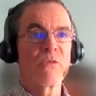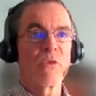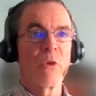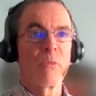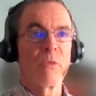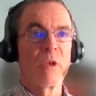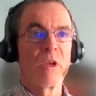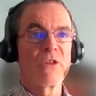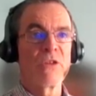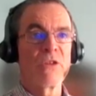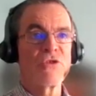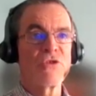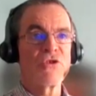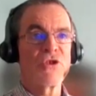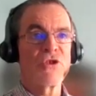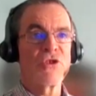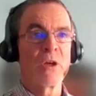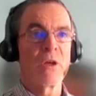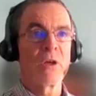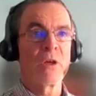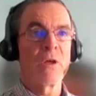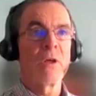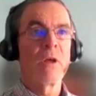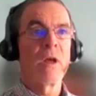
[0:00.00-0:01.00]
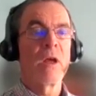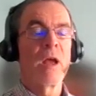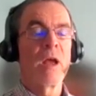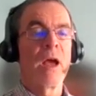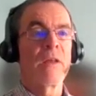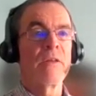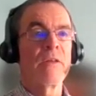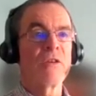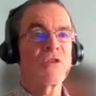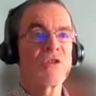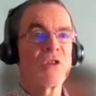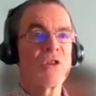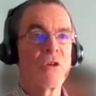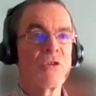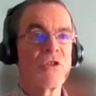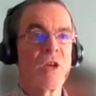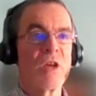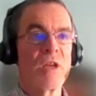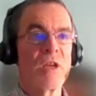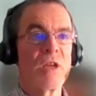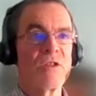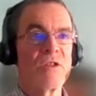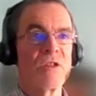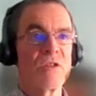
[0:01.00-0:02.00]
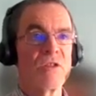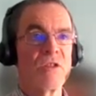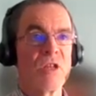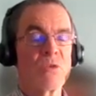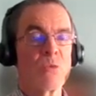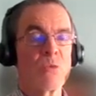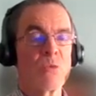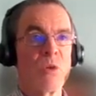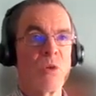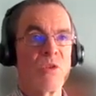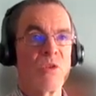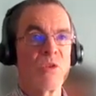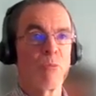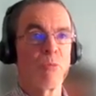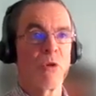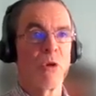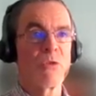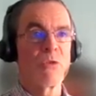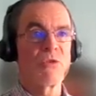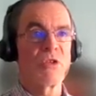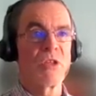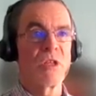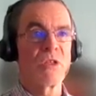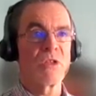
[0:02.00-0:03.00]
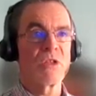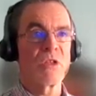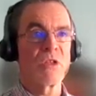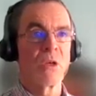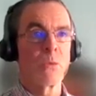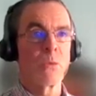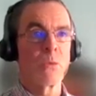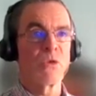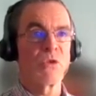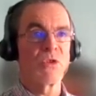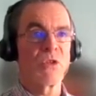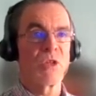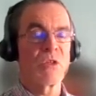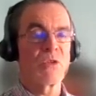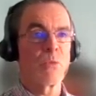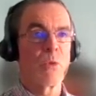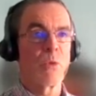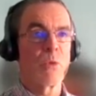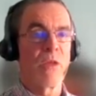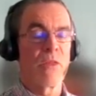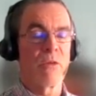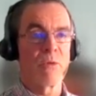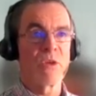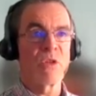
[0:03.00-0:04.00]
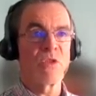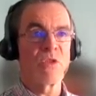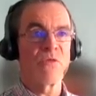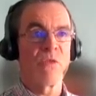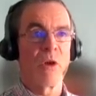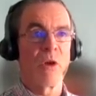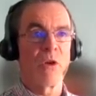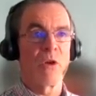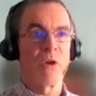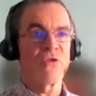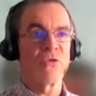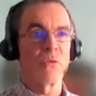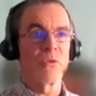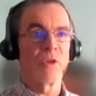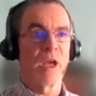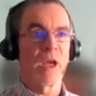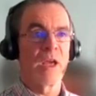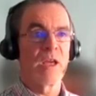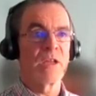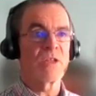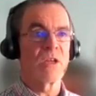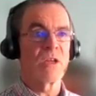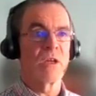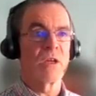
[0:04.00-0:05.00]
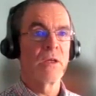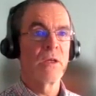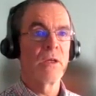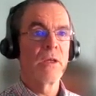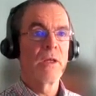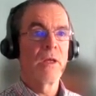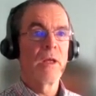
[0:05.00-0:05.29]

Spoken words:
from the literature and associated this with the protein sequences where there is functional data.